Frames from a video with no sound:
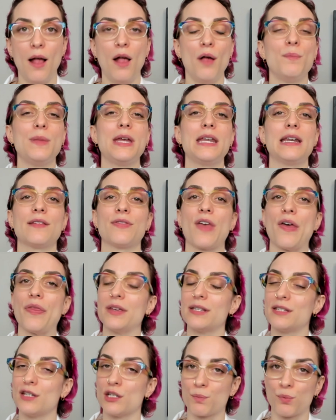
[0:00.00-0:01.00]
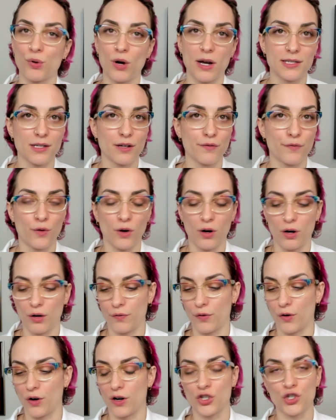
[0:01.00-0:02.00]
meaning that this is present for
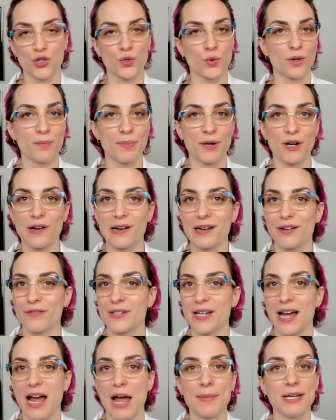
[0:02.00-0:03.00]
a short period of time,